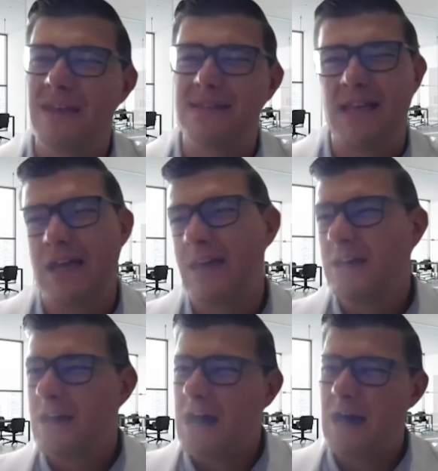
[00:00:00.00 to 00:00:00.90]
did they say
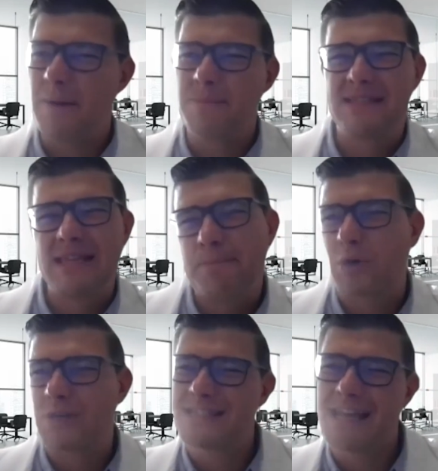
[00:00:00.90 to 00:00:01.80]
sip
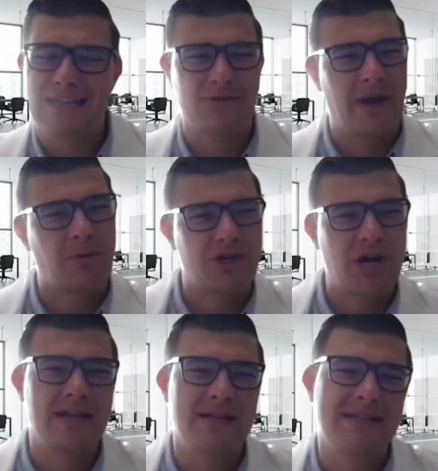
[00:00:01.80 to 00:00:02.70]
or sit, right? We're
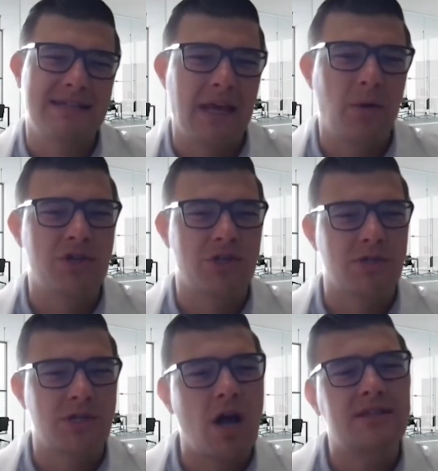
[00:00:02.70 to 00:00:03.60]
trying to distinguish
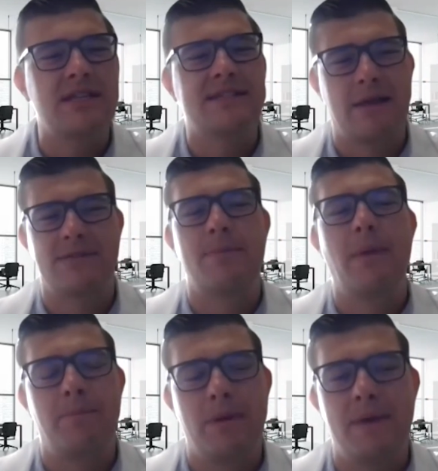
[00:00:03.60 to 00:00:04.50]
those consonant sounds that
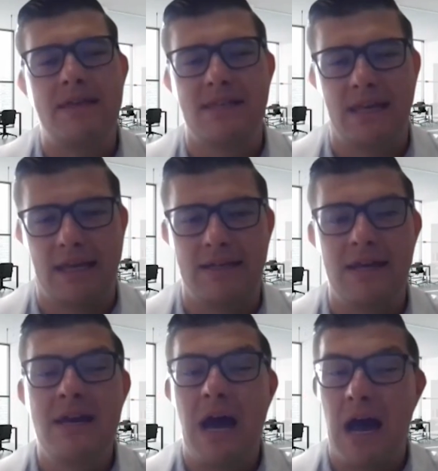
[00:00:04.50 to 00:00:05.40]
might be missing
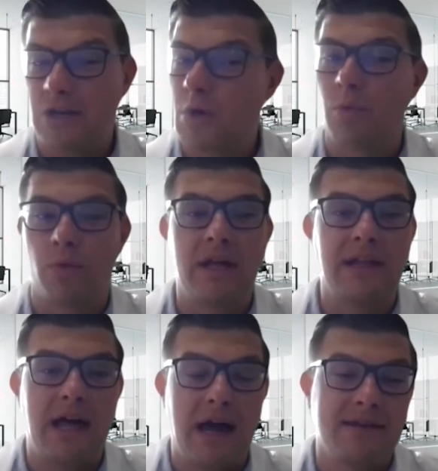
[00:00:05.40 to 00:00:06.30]
and don't
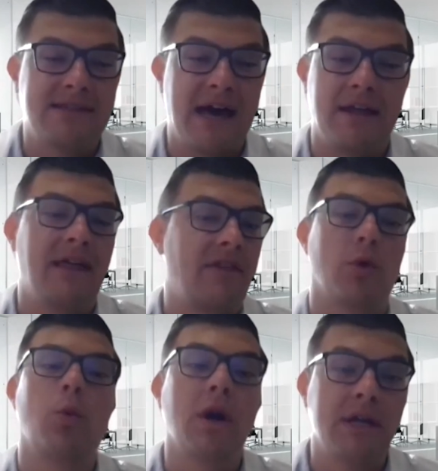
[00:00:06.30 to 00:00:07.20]
realize that
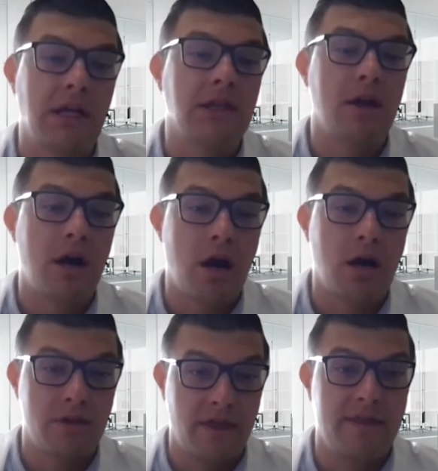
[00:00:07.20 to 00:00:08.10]
they're working a lot
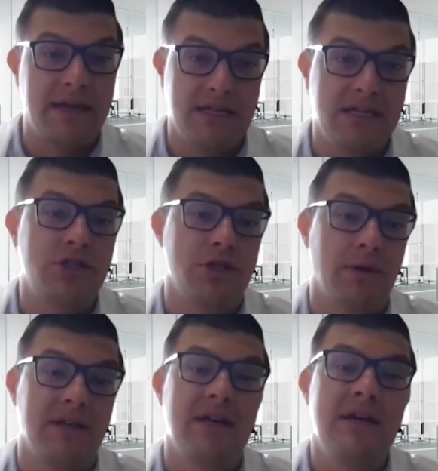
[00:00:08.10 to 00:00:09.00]
harder than they need
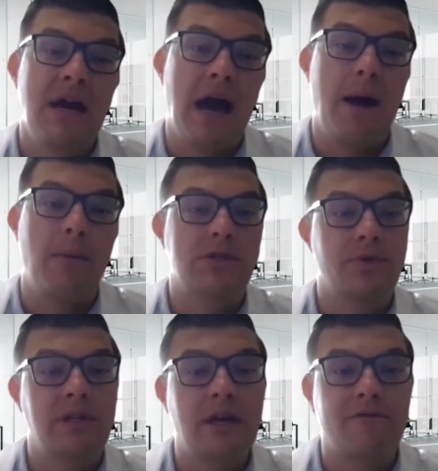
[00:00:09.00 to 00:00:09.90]
to. And
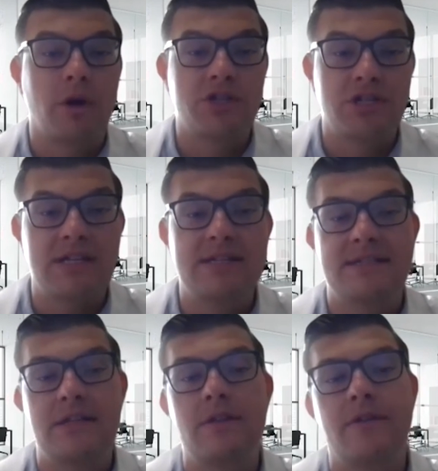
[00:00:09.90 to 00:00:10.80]
what's really unfortunate
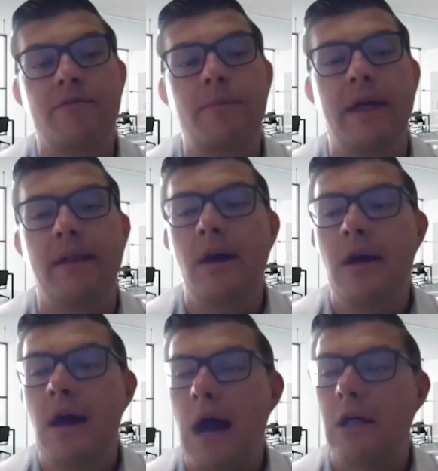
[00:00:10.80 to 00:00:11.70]
is that there have been
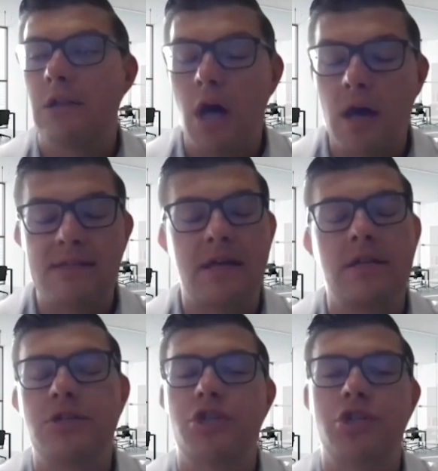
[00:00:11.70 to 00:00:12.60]
a lot of
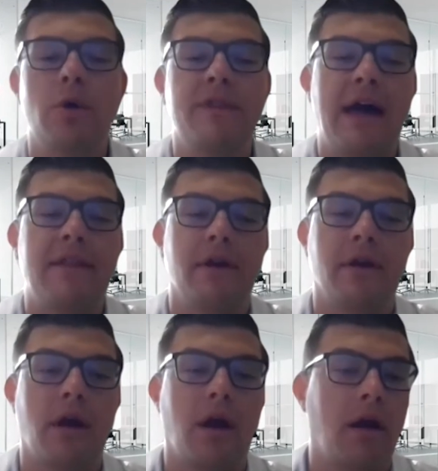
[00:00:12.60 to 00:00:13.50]
studies to show that
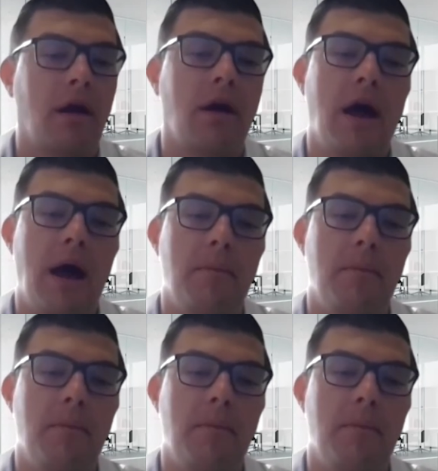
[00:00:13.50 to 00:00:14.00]
there are